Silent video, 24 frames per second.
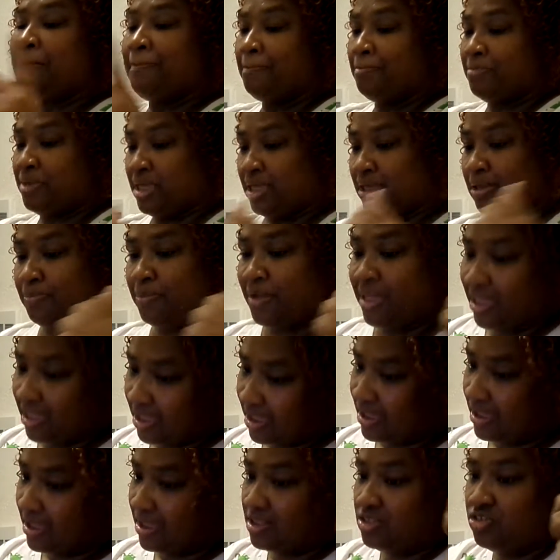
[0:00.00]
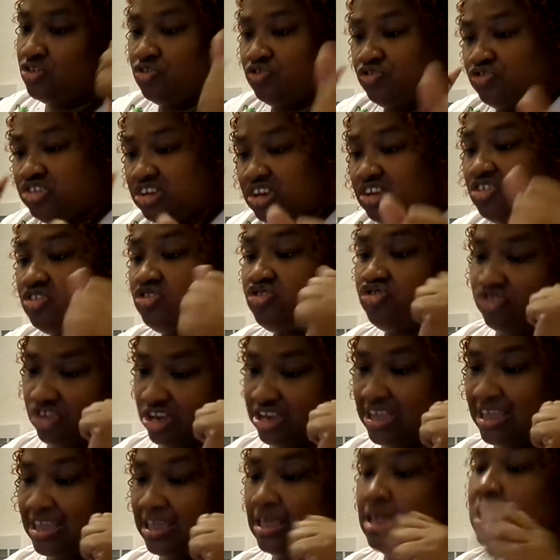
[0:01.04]
babe, and
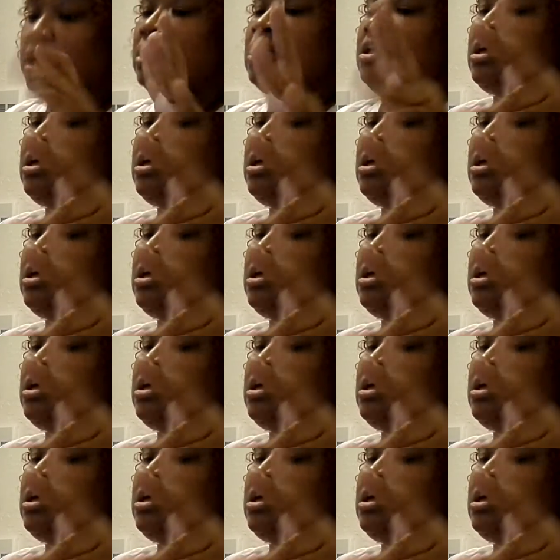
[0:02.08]
GG.